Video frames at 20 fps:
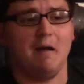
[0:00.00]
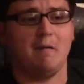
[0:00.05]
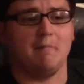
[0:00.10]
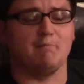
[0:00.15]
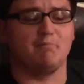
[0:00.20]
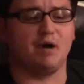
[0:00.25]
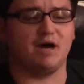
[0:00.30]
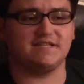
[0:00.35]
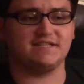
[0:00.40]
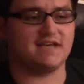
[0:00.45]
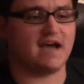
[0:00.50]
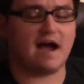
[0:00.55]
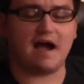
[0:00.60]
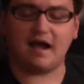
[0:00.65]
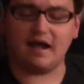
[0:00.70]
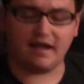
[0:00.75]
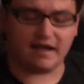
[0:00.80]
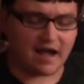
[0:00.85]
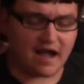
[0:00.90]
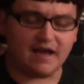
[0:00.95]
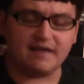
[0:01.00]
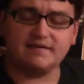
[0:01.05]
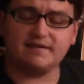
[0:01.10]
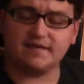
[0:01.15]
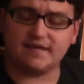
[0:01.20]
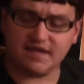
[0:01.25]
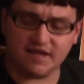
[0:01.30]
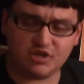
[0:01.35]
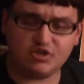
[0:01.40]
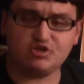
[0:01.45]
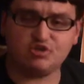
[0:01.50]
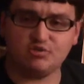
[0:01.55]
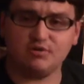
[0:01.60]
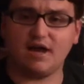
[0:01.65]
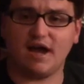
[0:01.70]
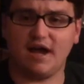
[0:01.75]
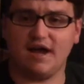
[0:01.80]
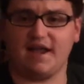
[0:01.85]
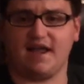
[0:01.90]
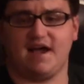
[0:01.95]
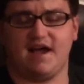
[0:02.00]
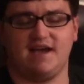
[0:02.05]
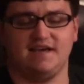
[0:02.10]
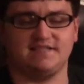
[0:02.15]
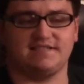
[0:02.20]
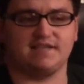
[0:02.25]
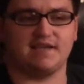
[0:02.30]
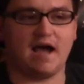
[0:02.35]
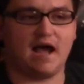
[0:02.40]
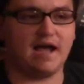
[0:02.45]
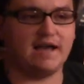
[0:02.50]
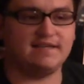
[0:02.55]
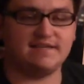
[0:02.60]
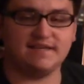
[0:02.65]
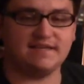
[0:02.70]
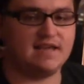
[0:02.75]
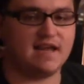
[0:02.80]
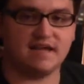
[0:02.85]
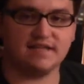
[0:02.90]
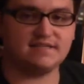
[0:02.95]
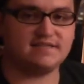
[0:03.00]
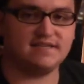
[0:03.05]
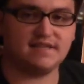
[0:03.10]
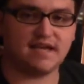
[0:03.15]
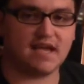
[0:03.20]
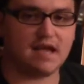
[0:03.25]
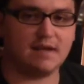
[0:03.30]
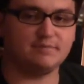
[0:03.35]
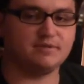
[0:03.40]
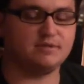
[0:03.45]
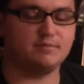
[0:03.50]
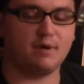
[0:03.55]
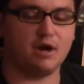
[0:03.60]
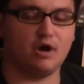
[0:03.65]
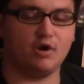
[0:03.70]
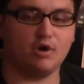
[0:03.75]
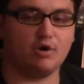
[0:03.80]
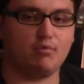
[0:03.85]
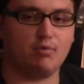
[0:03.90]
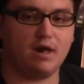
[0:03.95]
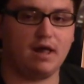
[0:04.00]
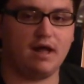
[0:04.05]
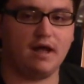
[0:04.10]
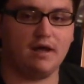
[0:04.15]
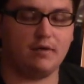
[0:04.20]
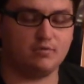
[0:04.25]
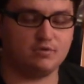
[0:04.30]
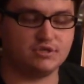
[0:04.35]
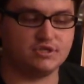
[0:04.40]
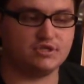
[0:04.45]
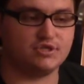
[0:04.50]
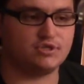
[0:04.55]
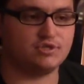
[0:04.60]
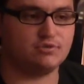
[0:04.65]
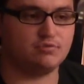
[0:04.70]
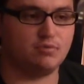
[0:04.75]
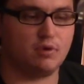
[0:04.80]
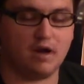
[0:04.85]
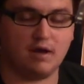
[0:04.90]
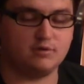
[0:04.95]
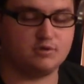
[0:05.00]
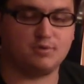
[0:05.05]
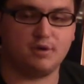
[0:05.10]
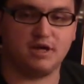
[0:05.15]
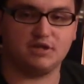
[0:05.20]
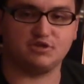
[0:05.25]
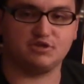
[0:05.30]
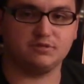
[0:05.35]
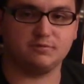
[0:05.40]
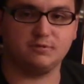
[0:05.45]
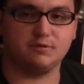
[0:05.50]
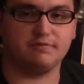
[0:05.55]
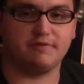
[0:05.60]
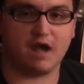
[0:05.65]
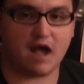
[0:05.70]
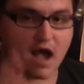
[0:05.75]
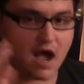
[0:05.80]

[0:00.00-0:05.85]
But uh, I, I kid you not, guys, I did not see Captain America while I was, while I was watching this movie.